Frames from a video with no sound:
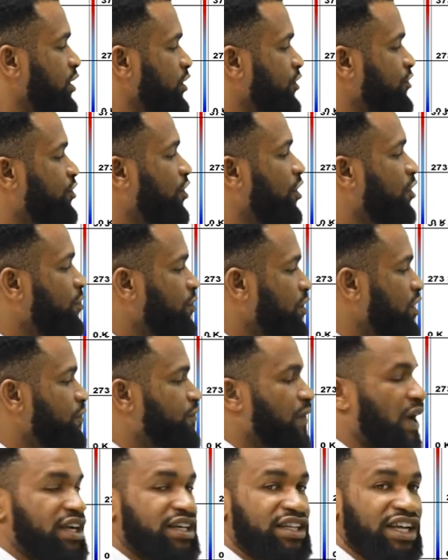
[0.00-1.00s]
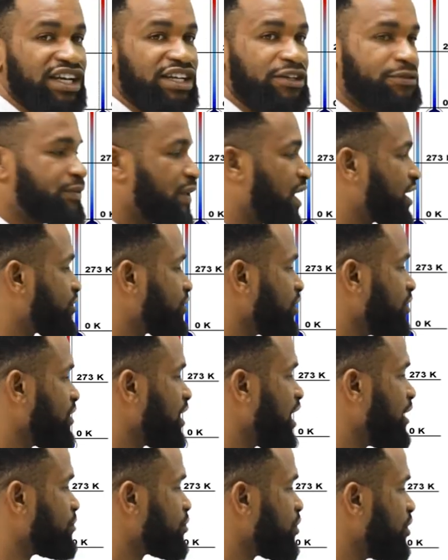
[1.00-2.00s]
So if I clear the fraction,
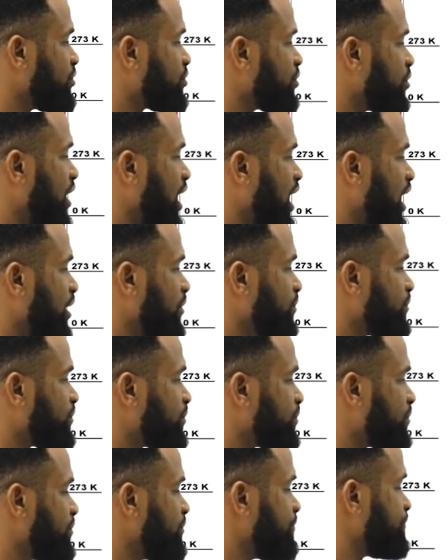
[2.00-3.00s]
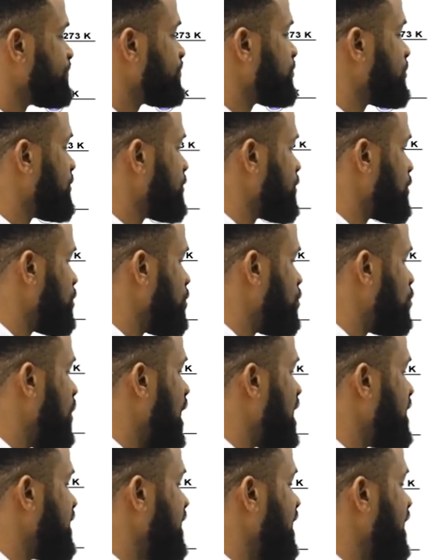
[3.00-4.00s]
I'm going to have
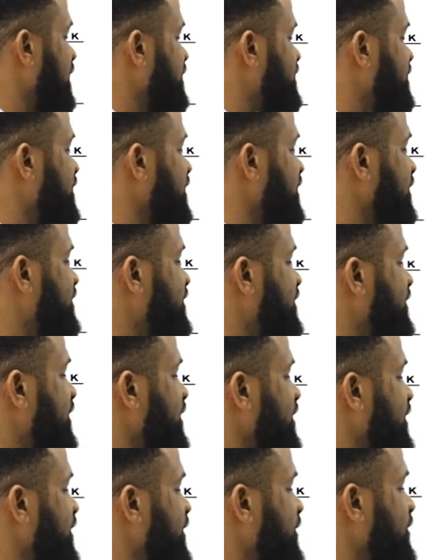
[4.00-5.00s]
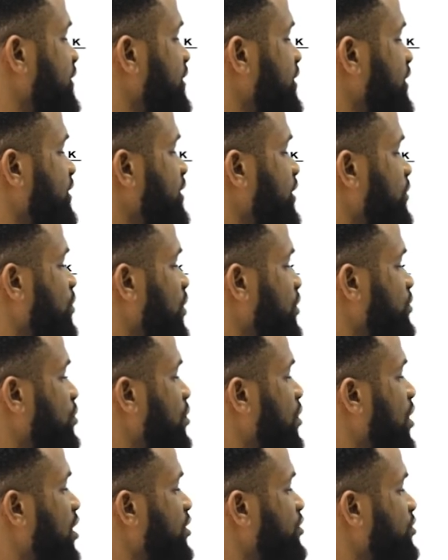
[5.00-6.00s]
180t is equal to
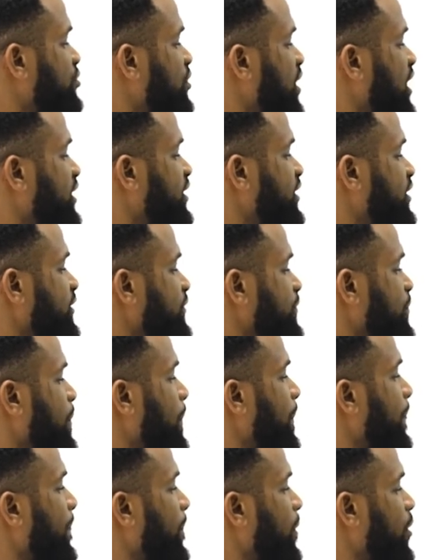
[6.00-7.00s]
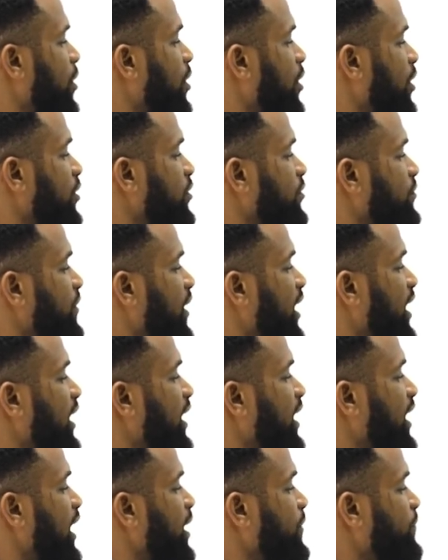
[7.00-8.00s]
100 all over
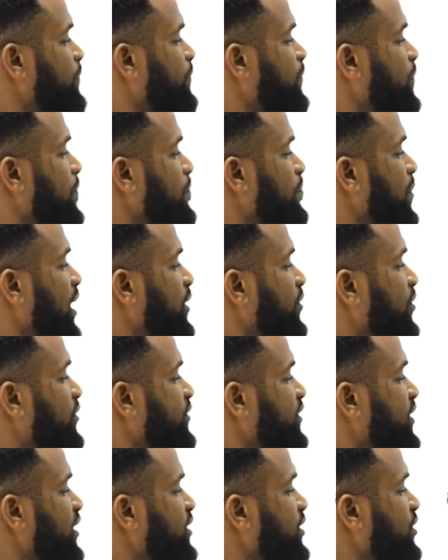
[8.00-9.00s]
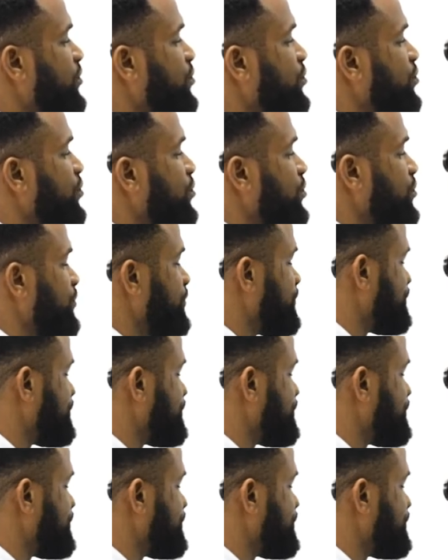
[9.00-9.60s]
f minus 32.